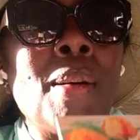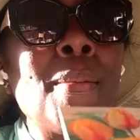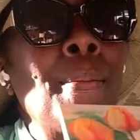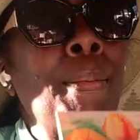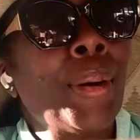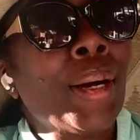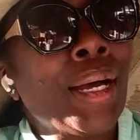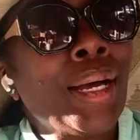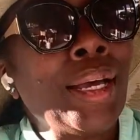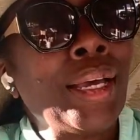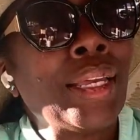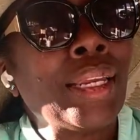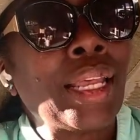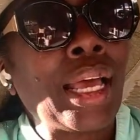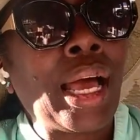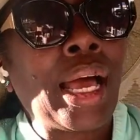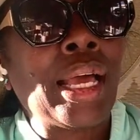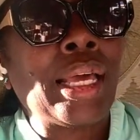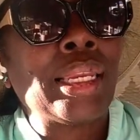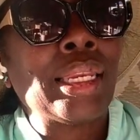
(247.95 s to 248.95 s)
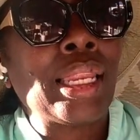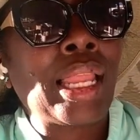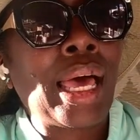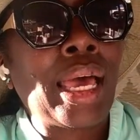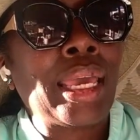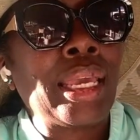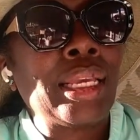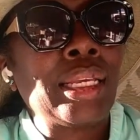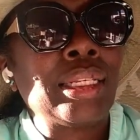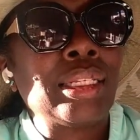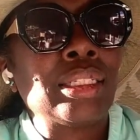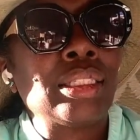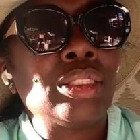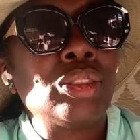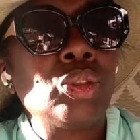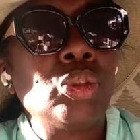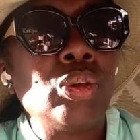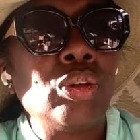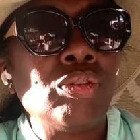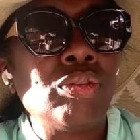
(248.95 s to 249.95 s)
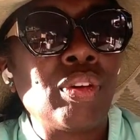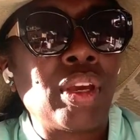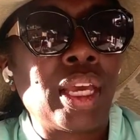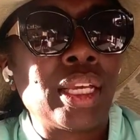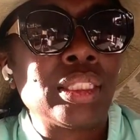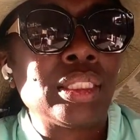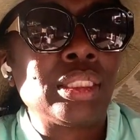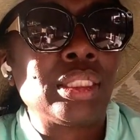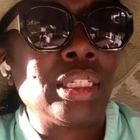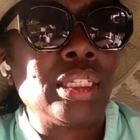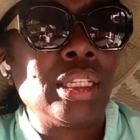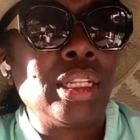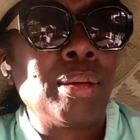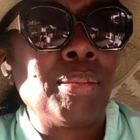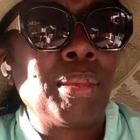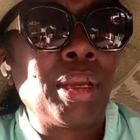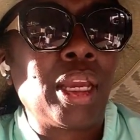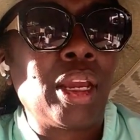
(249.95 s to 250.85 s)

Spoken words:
But I like to invest in them